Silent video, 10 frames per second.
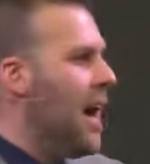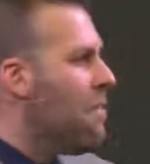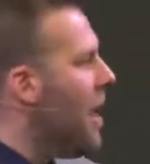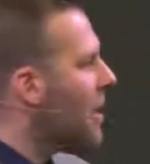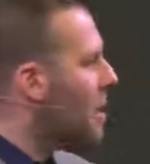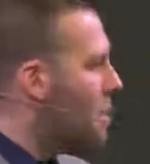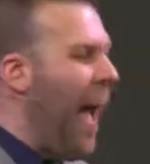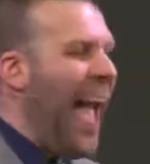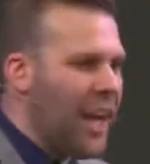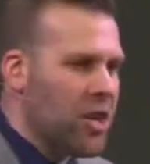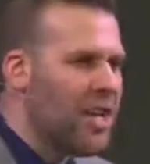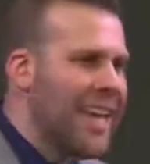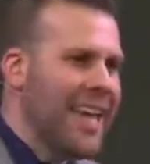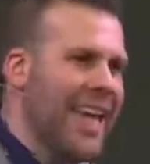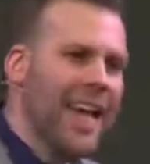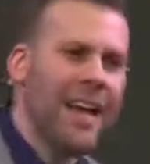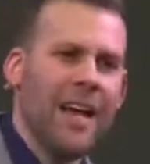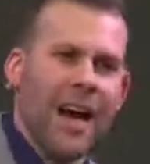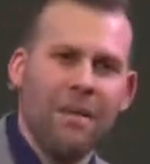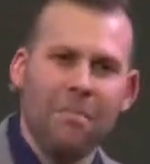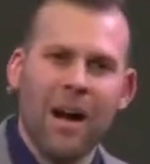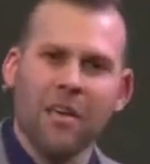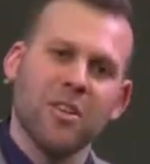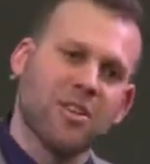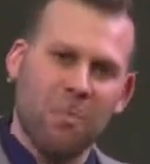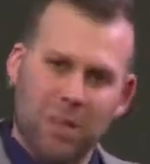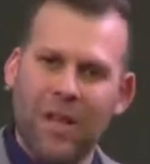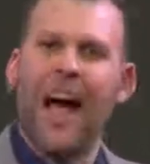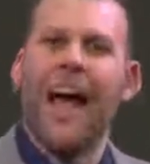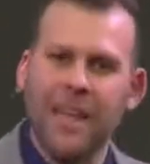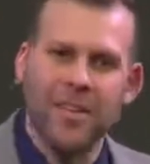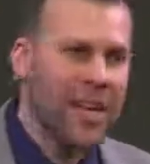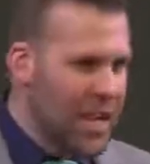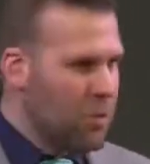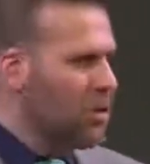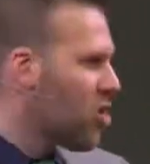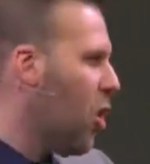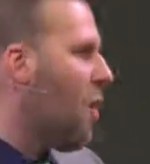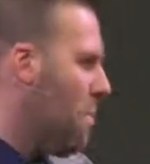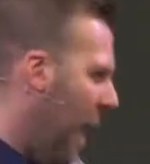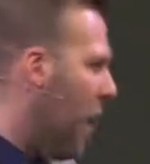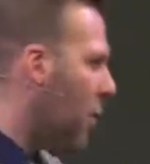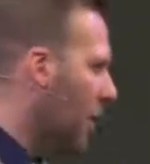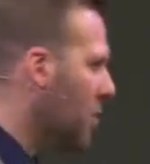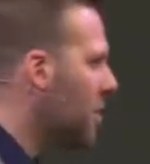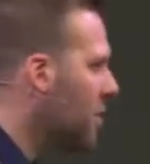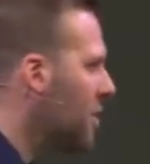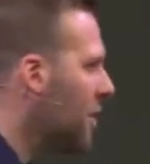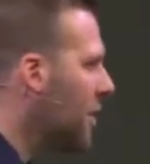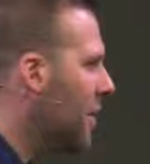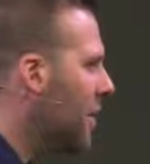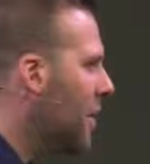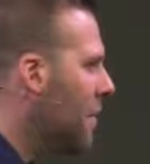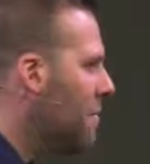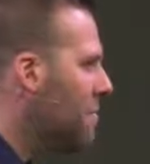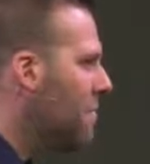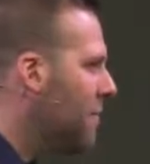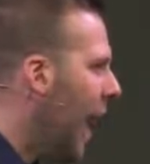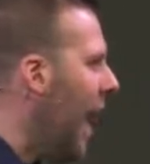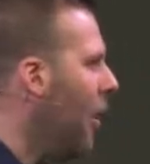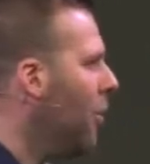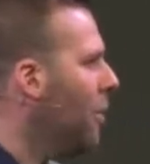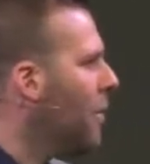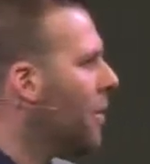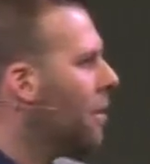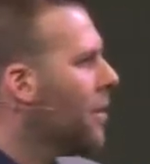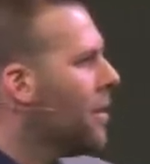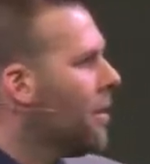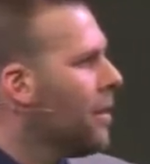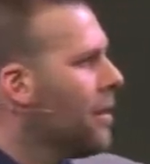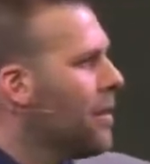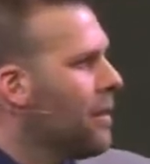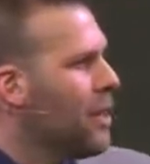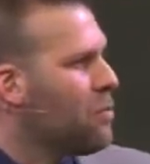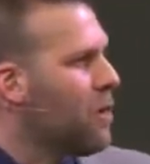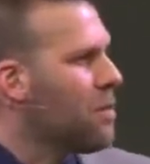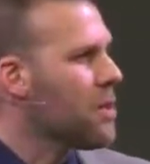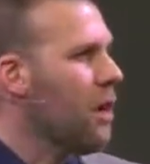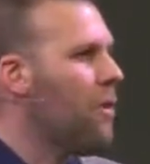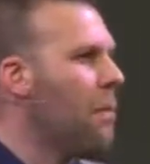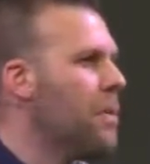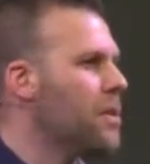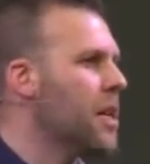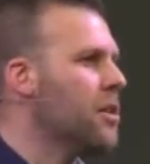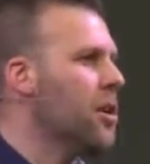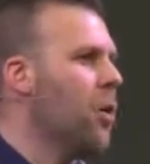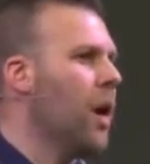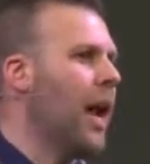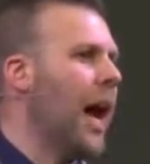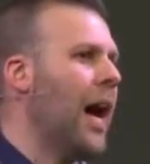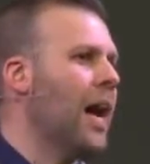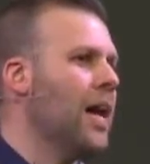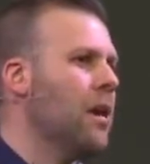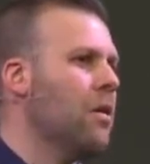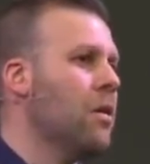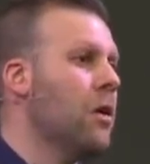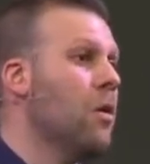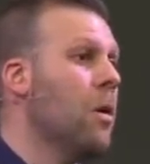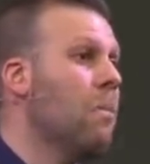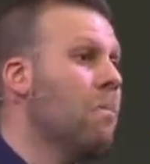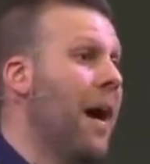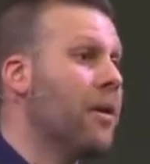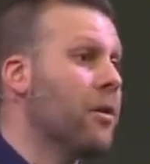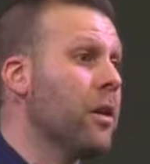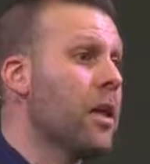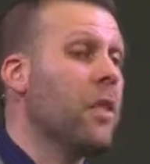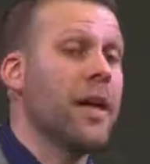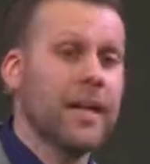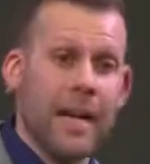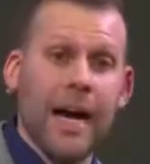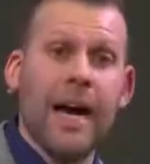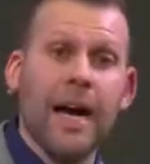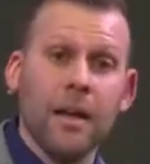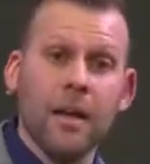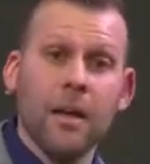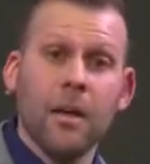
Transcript: among the baggage, he hid among the supplies. He was so embarrassed. Now, he's put himself up and said, You know what? I know better than God.